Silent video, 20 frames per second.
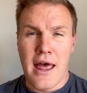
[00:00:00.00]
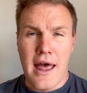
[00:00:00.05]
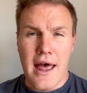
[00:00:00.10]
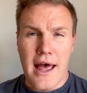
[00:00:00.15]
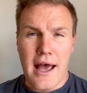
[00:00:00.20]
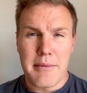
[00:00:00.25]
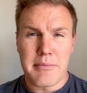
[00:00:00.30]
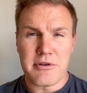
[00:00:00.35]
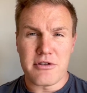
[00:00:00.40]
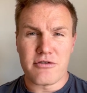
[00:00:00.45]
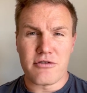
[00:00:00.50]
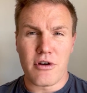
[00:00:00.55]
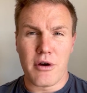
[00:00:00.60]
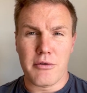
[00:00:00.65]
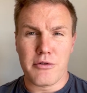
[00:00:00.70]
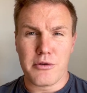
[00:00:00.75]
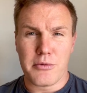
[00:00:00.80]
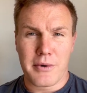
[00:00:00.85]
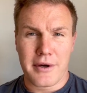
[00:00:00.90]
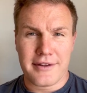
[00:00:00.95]
How much time
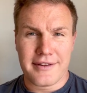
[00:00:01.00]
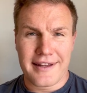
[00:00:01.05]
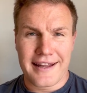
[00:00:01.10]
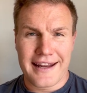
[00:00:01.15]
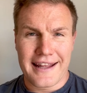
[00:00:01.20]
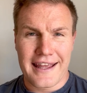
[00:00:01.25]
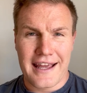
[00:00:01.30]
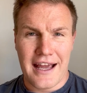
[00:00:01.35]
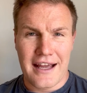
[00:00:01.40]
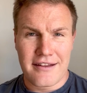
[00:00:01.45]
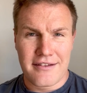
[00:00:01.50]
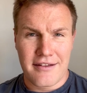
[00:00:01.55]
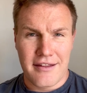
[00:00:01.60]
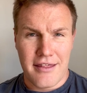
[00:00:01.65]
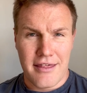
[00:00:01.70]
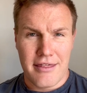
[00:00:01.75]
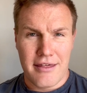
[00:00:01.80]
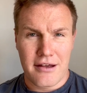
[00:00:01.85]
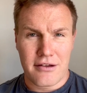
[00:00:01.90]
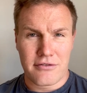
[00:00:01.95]
do I dedicate to the
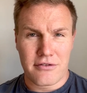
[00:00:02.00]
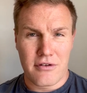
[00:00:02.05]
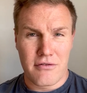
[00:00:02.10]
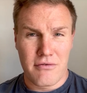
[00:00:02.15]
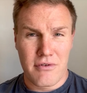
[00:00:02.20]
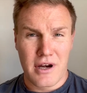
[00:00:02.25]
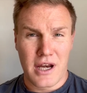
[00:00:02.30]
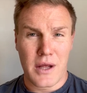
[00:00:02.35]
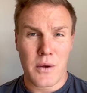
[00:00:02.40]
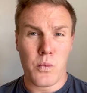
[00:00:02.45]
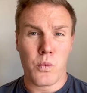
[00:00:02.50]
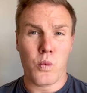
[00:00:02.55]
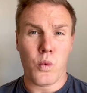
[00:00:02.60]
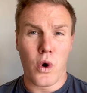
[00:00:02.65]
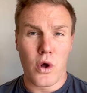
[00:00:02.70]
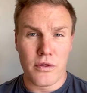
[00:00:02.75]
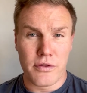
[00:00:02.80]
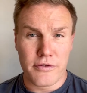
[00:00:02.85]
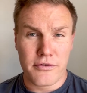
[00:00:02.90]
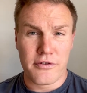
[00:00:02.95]
things I really
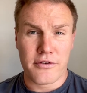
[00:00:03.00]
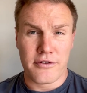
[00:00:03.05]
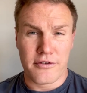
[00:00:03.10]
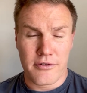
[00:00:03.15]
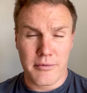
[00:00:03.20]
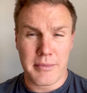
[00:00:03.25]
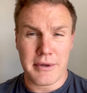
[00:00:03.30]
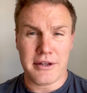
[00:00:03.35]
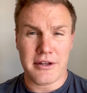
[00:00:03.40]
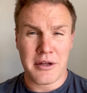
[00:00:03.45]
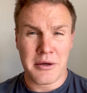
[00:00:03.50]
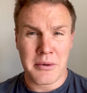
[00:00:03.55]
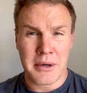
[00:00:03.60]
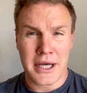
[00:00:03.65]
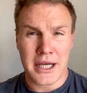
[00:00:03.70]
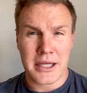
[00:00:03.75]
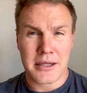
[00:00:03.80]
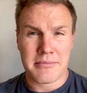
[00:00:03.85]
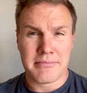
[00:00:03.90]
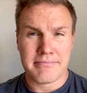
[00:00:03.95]
want to be
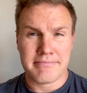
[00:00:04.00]
doing?